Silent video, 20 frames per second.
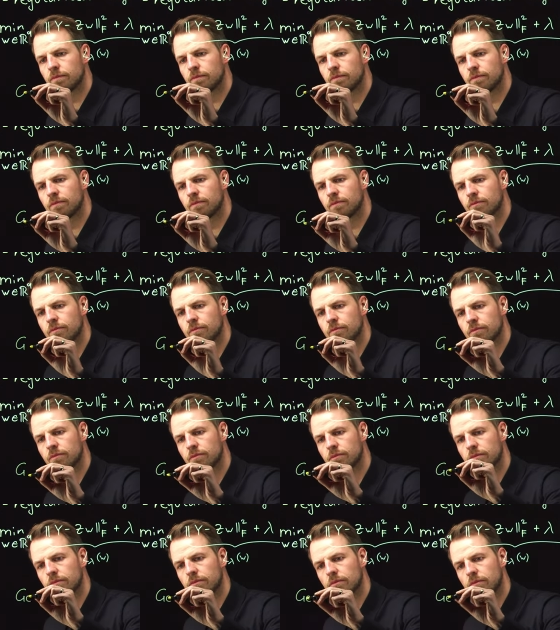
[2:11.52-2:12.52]

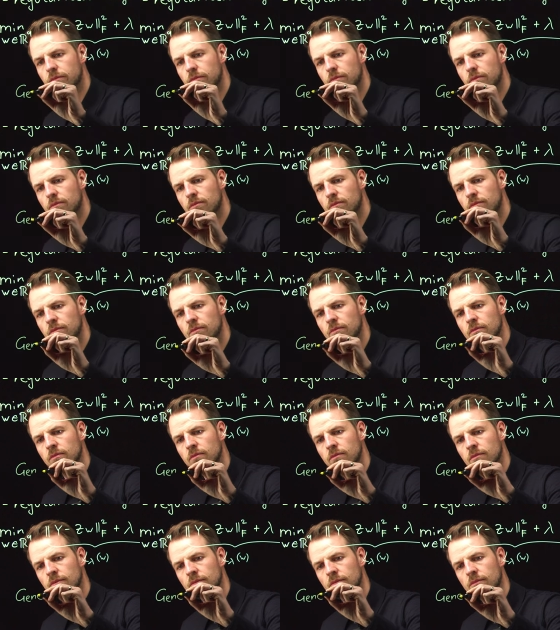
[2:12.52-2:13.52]

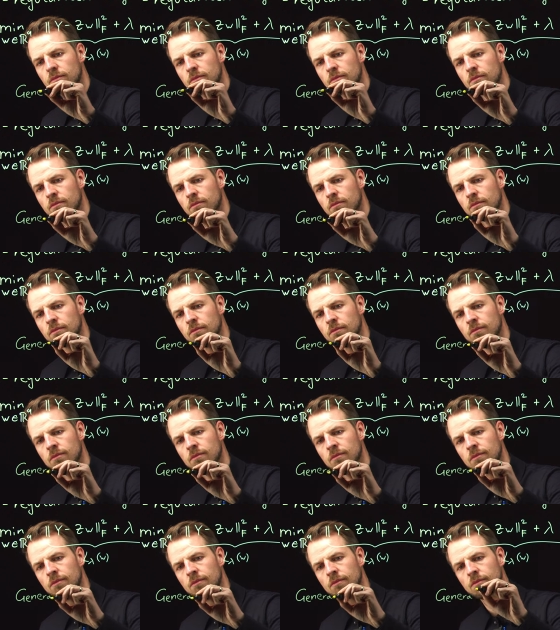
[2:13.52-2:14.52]

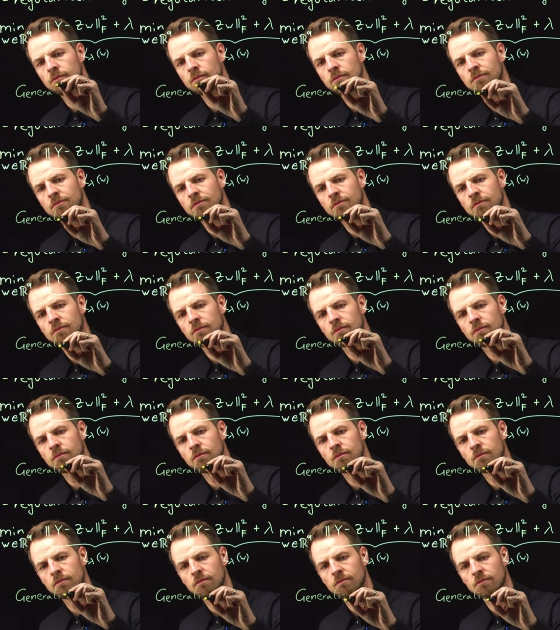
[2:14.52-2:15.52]

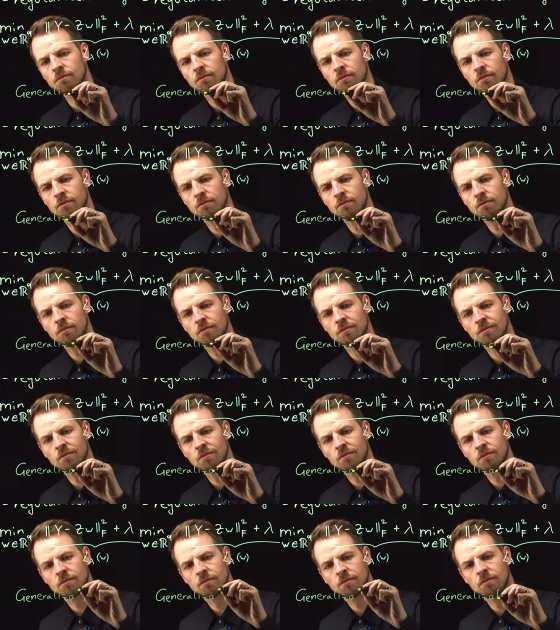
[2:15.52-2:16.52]

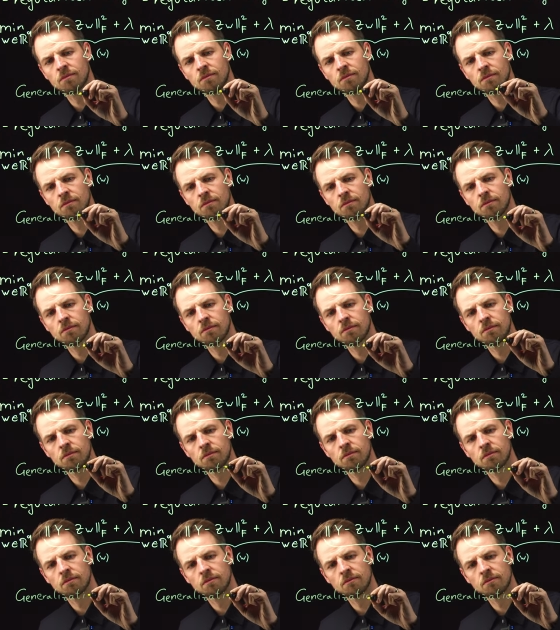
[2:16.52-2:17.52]

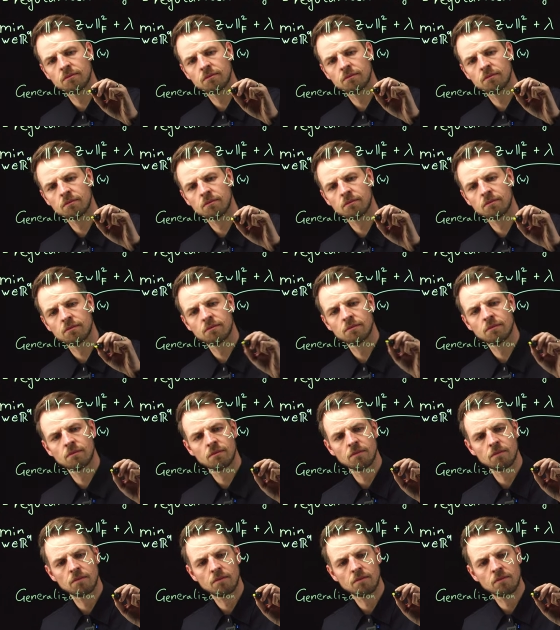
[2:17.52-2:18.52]

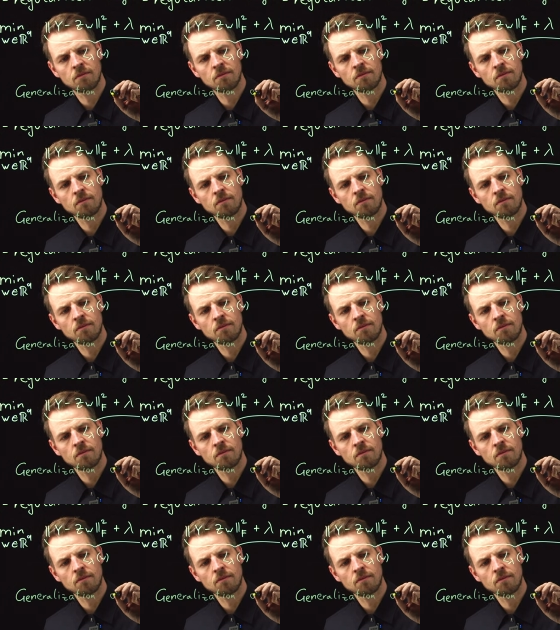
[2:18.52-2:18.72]
[no speech]